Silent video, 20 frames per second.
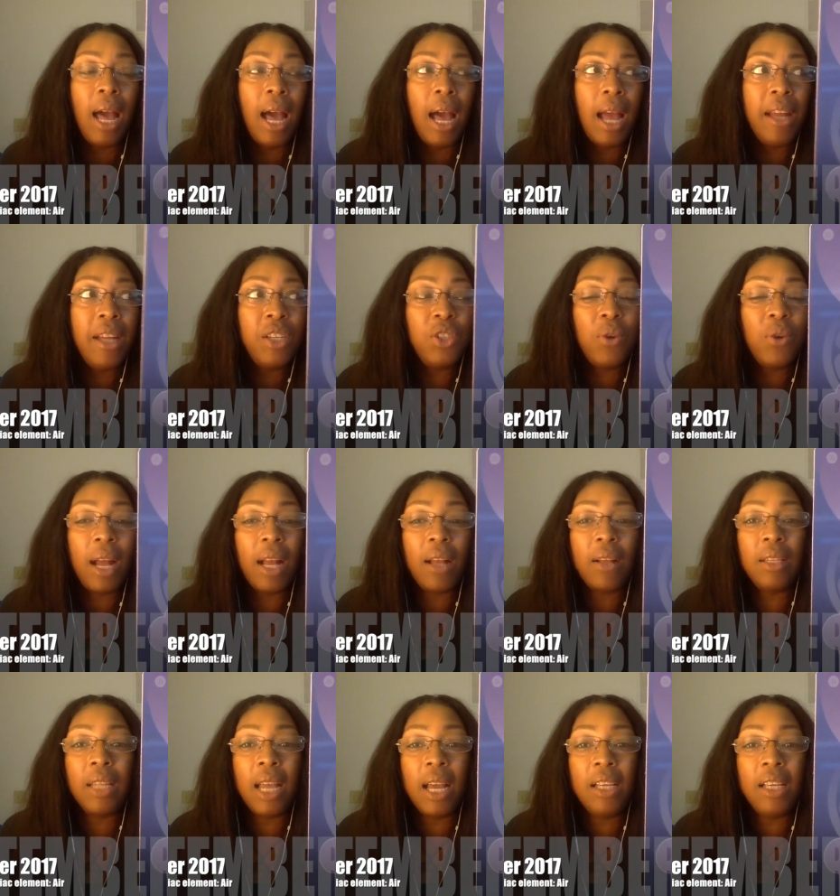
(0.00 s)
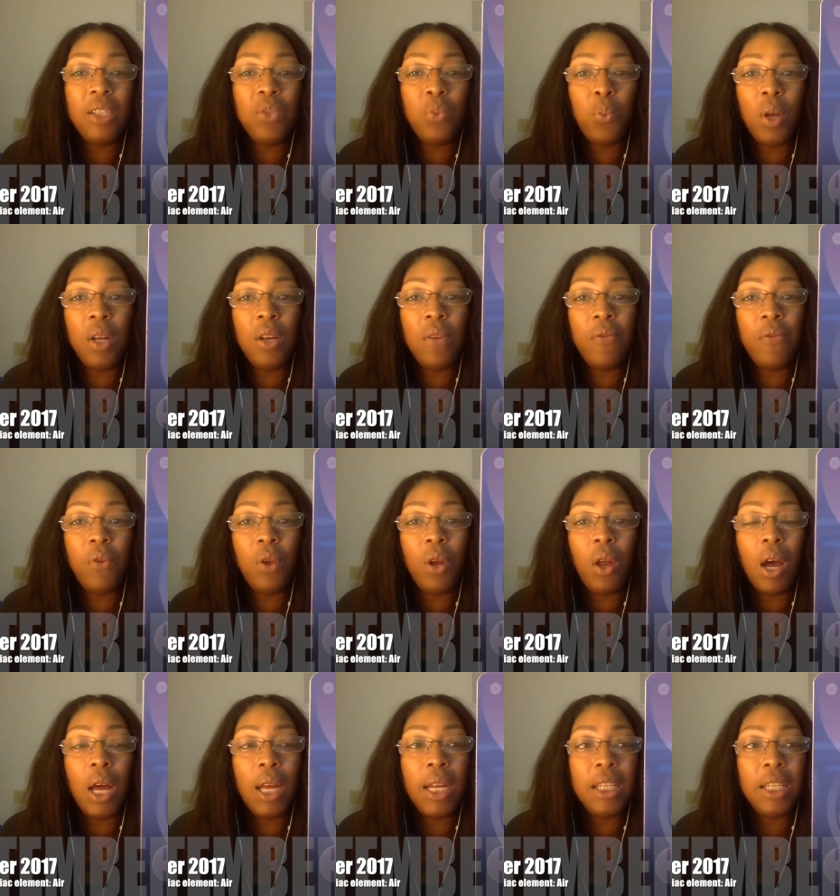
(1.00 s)
I attract nice, wonderful,
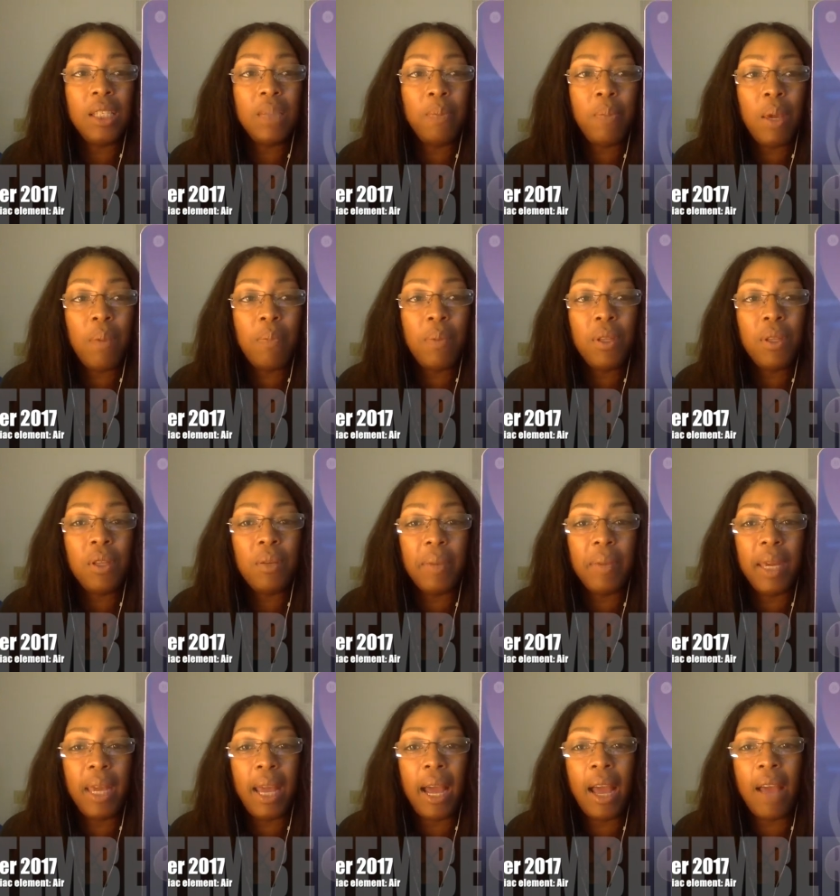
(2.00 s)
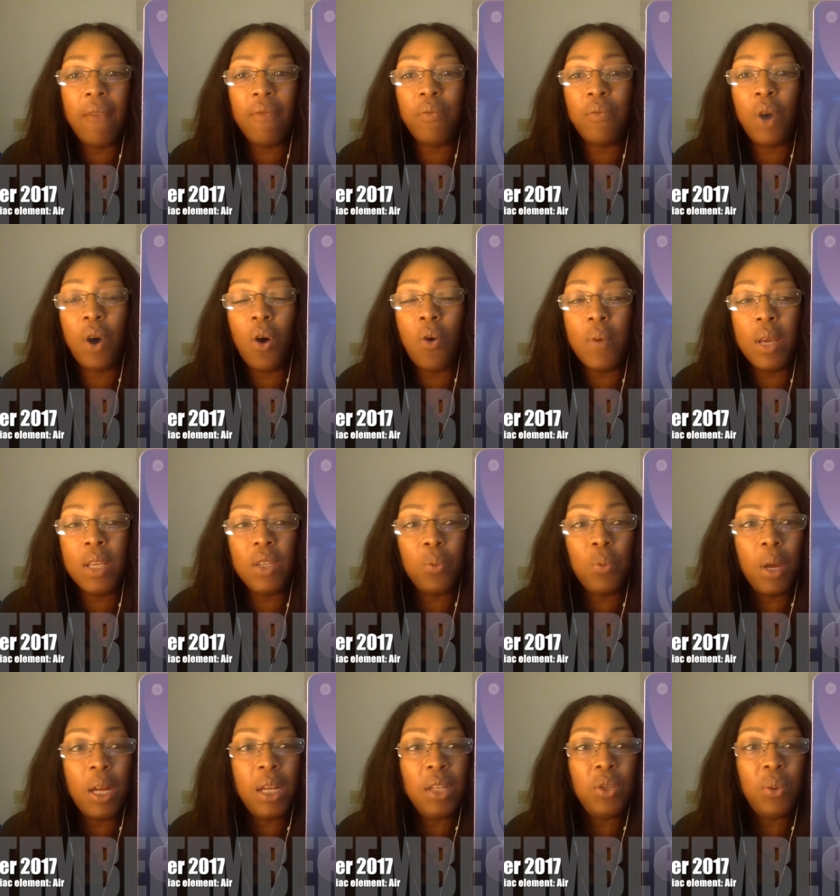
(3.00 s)
honest people to me. I always
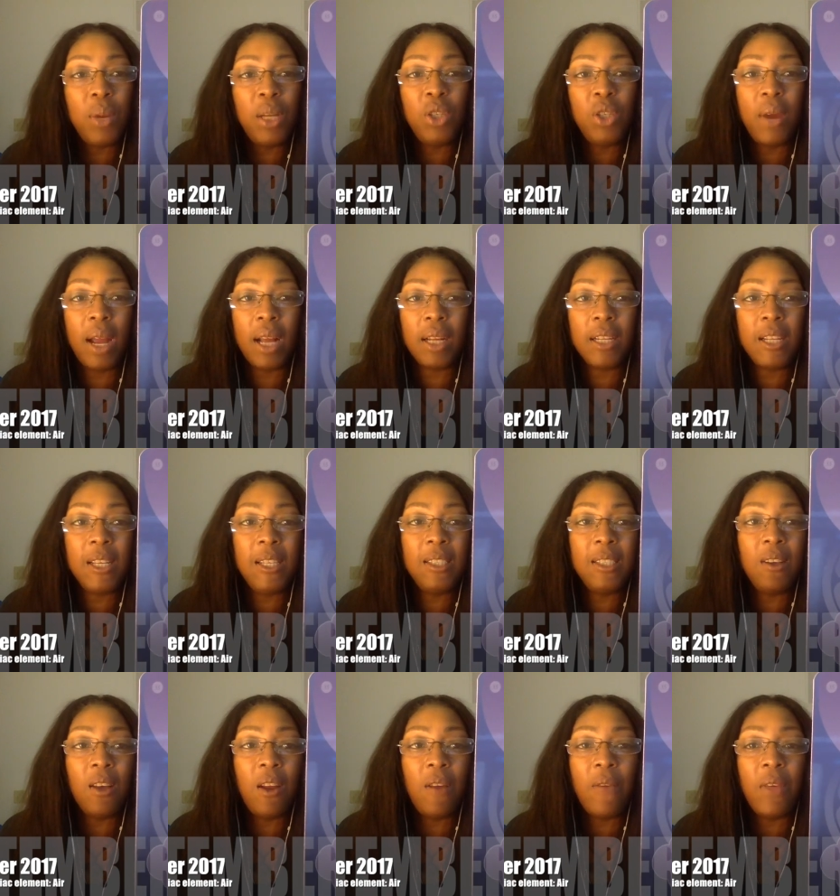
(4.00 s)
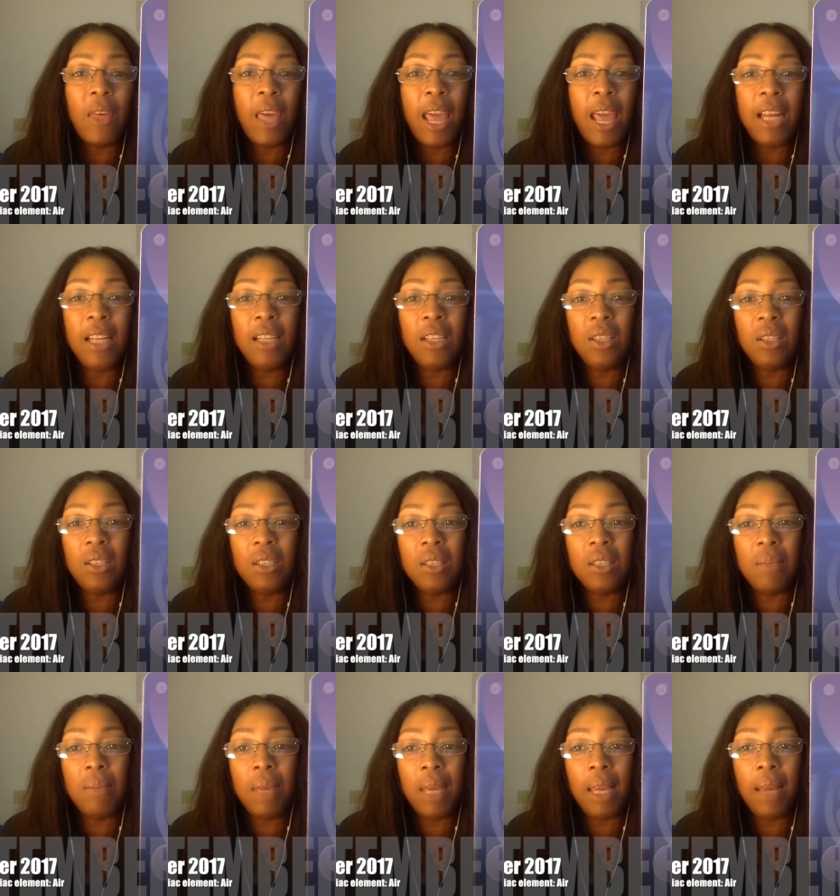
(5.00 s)
wanted to attract these sort of energies
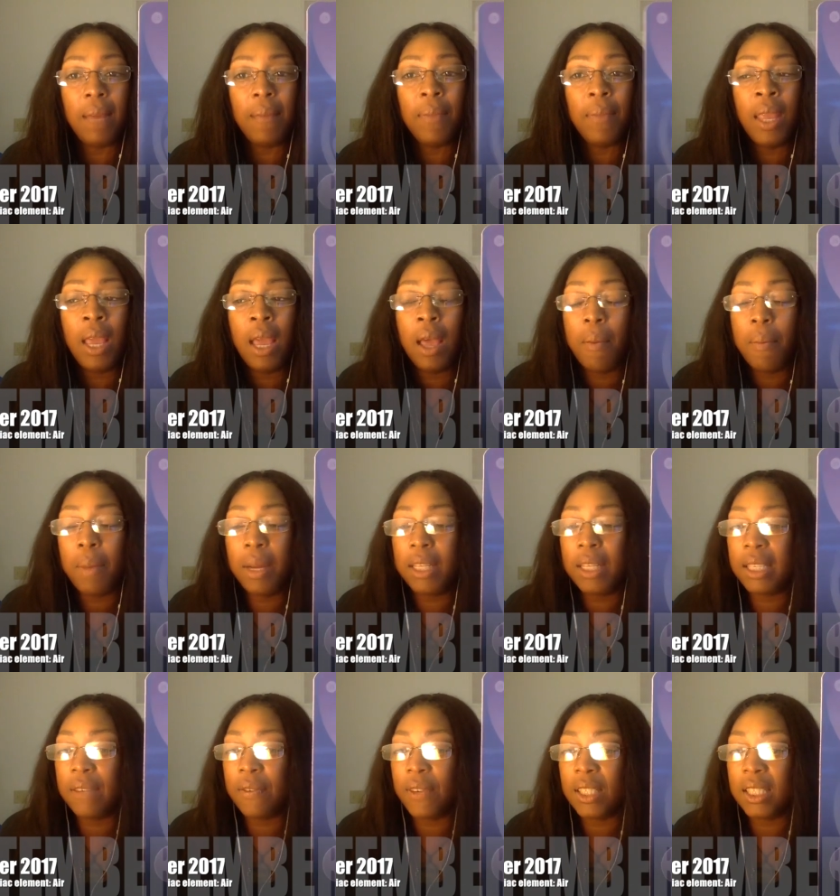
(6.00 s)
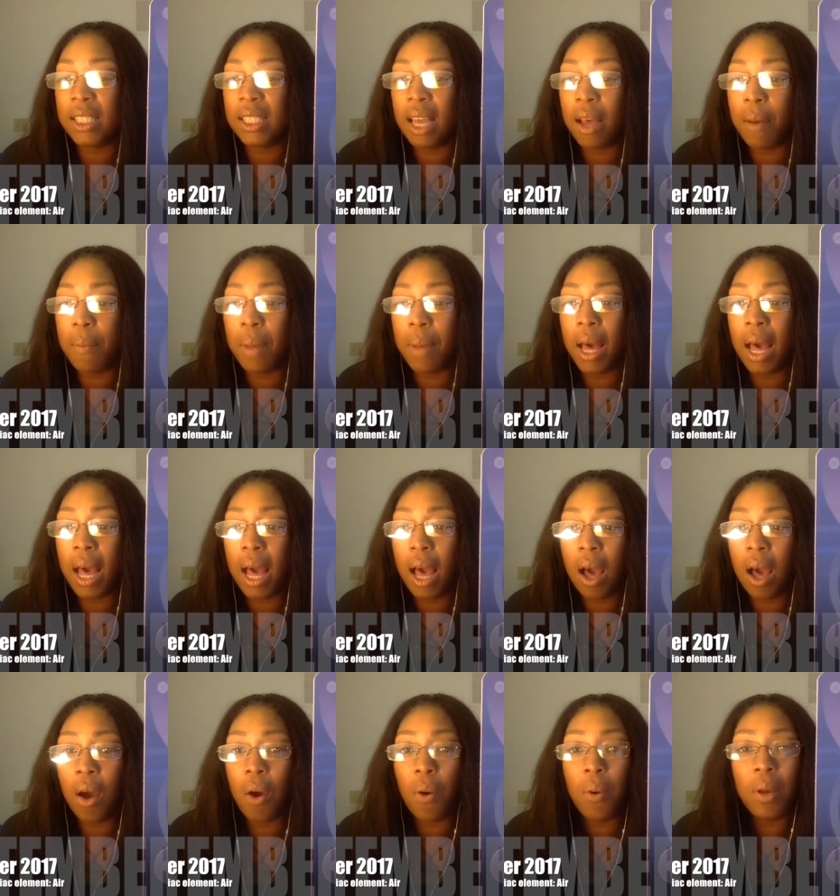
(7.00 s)
to me. But it's for
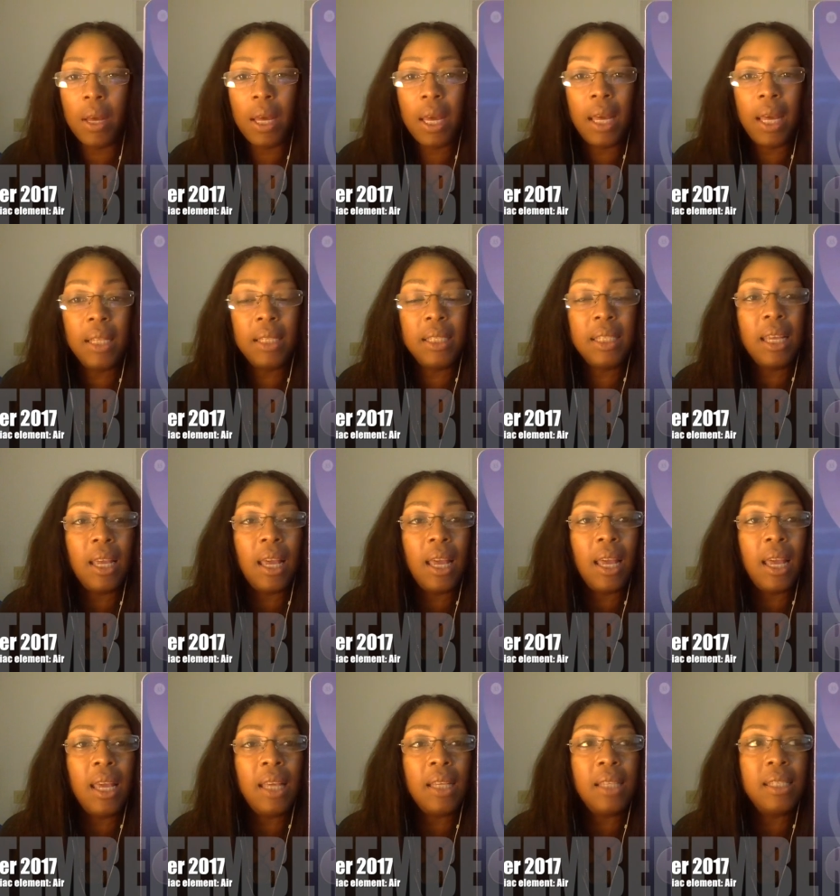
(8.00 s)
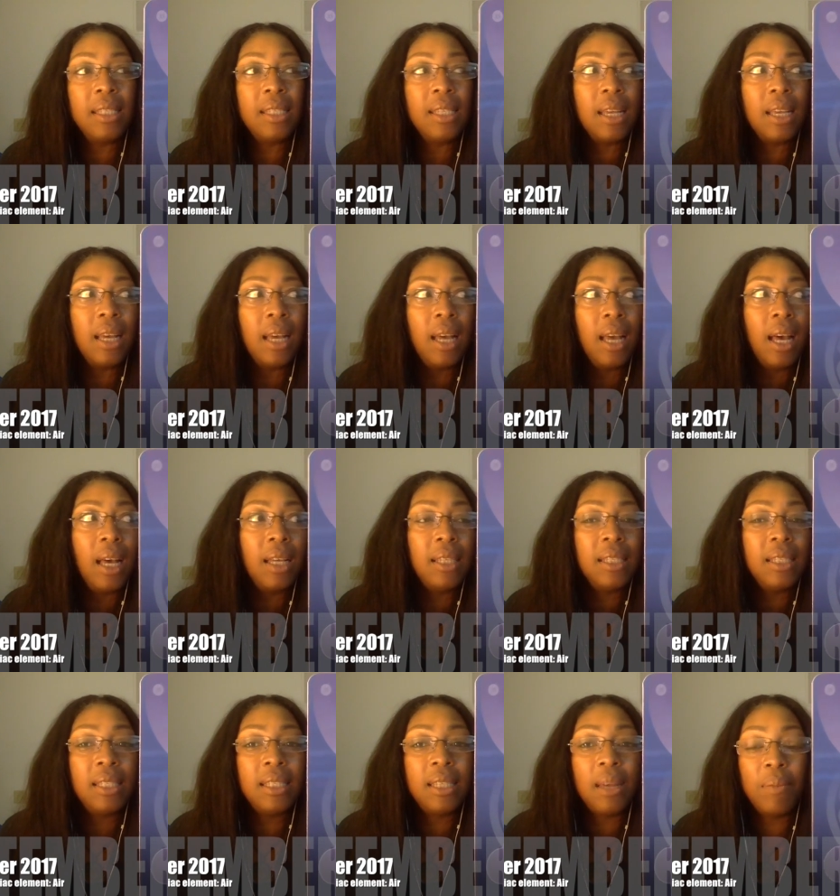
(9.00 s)
somehow it is
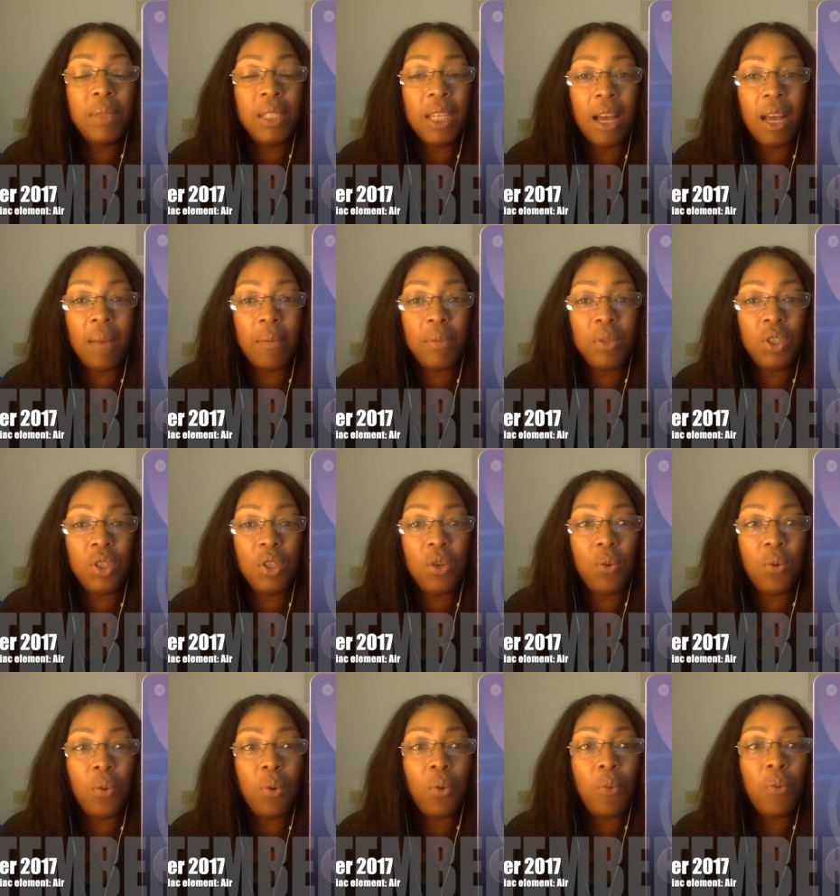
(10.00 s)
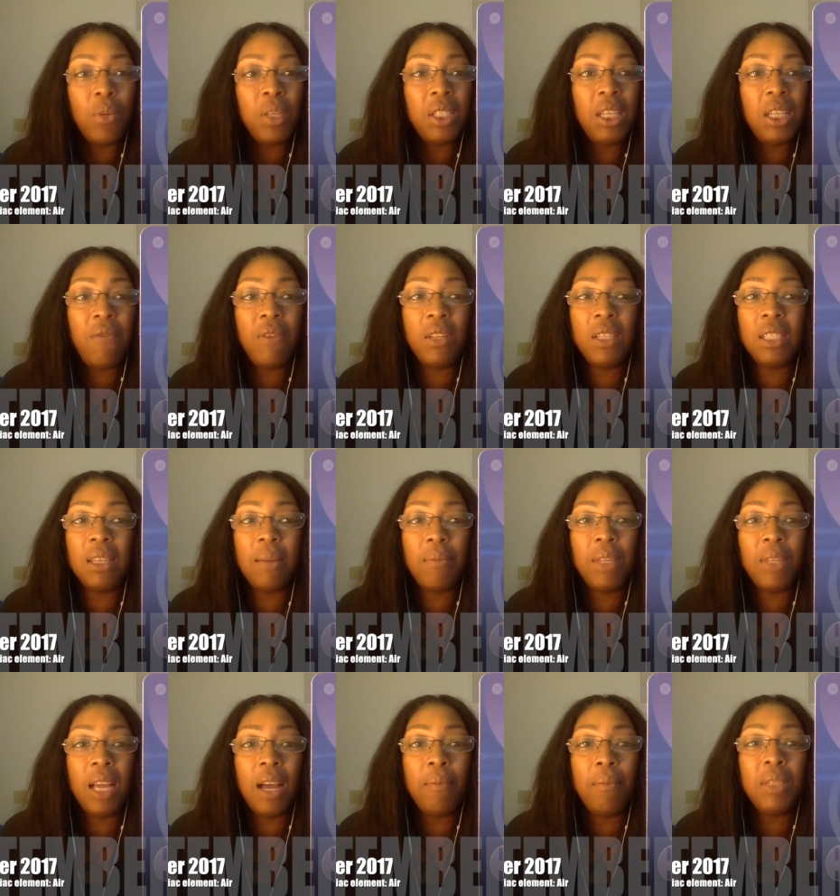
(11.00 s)
sometimes you receive it
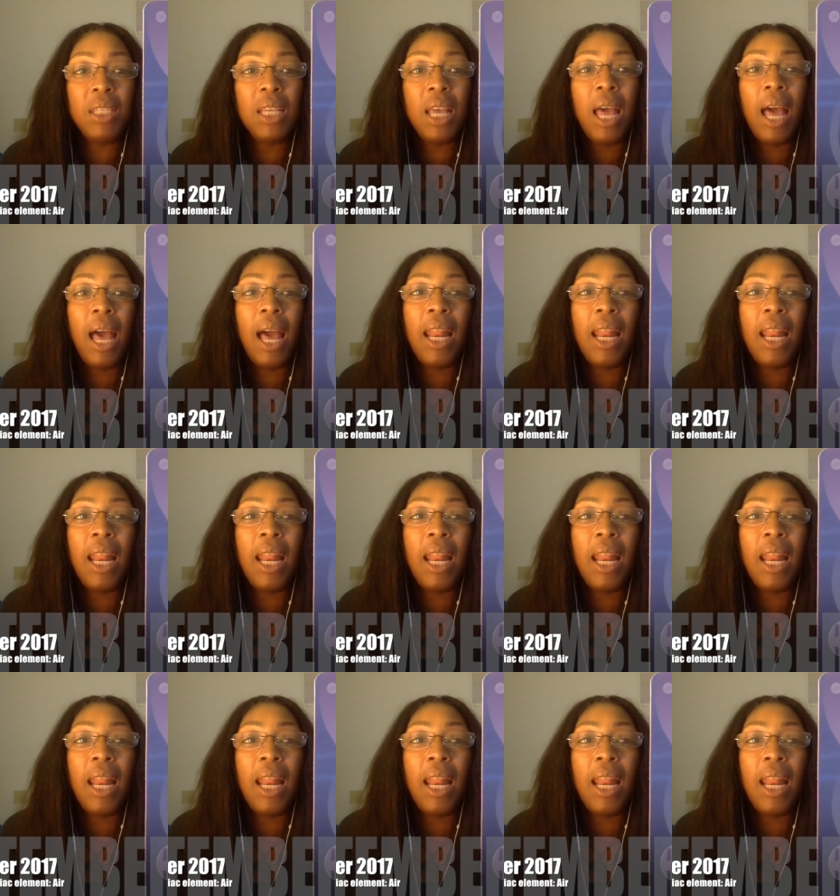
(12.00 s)
sometimes.